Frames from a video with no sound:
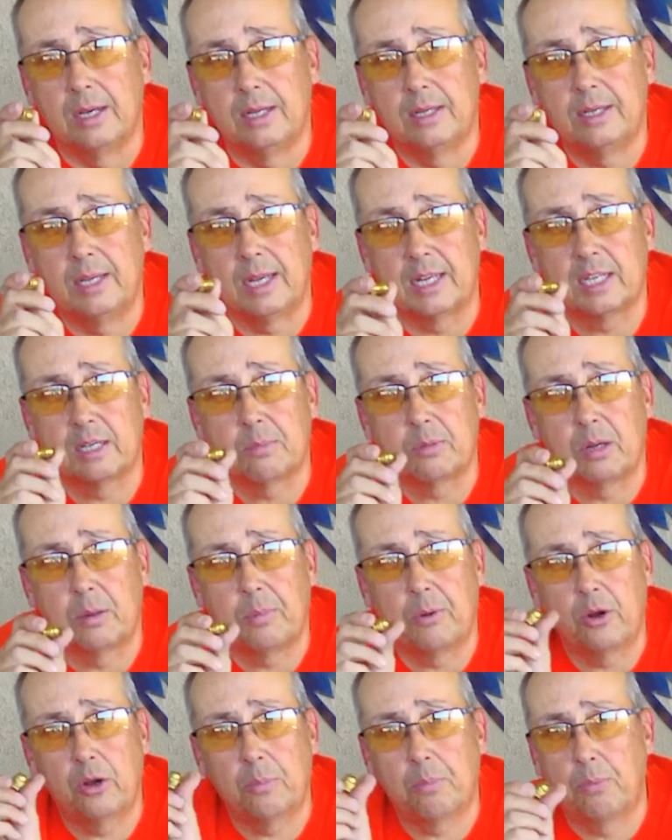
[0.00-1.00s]
Take something
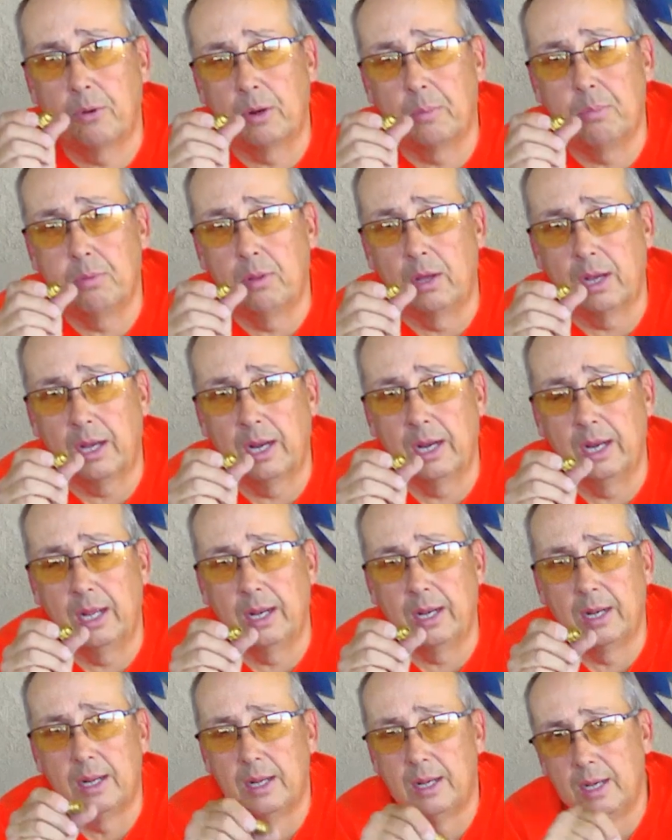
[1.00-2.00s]
apart, put a plug in
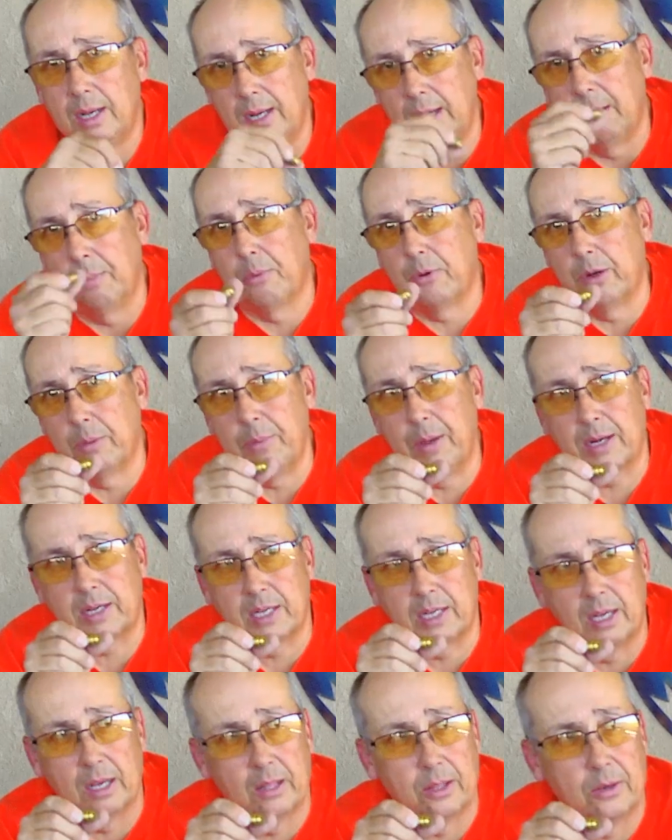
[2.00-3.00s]
it, and then put it back
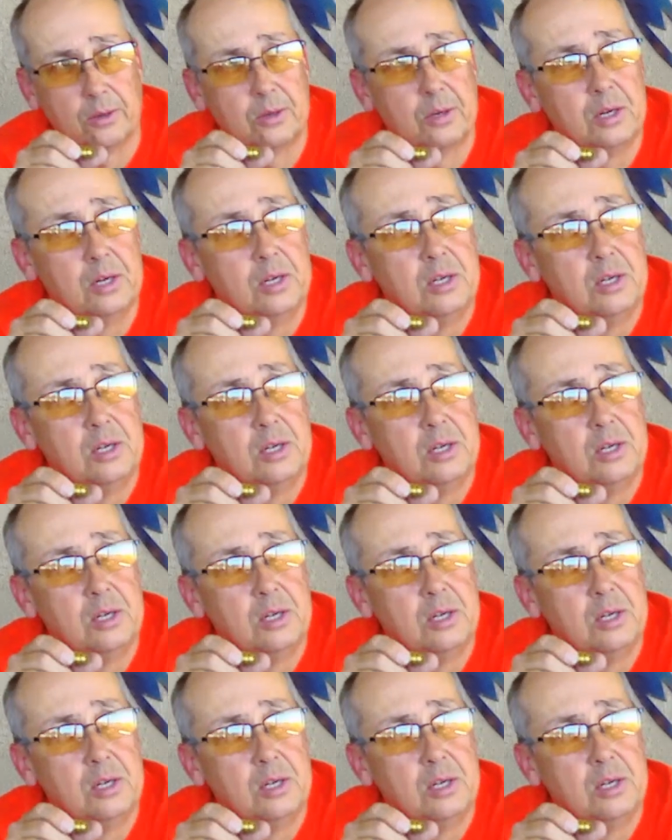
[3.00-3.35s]
together